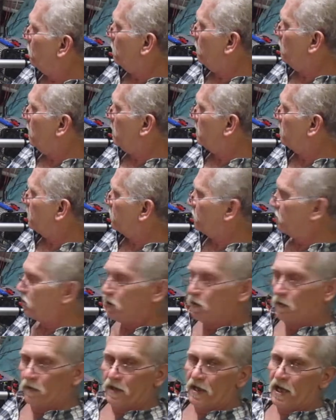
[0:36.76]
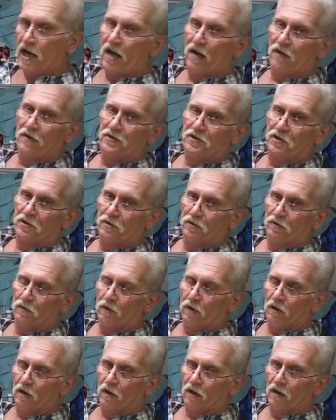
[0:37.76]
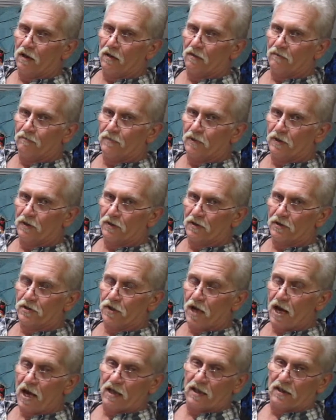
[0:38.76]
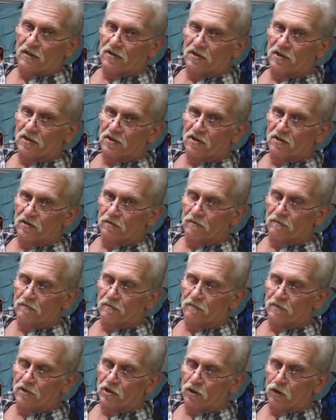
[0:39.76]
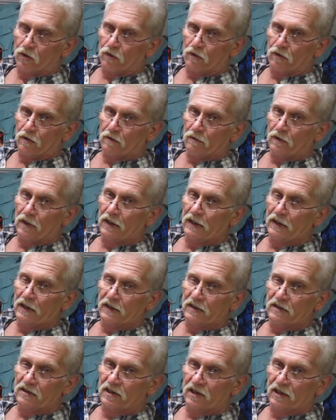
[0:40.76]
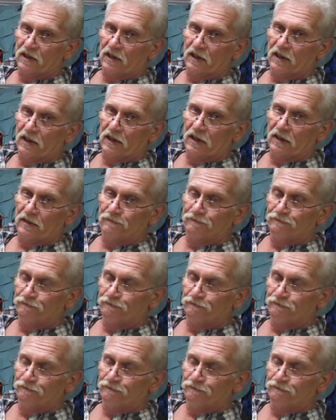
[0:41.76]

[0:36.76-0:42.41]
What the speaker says: or less showing how to build a tracking system solar array thingy.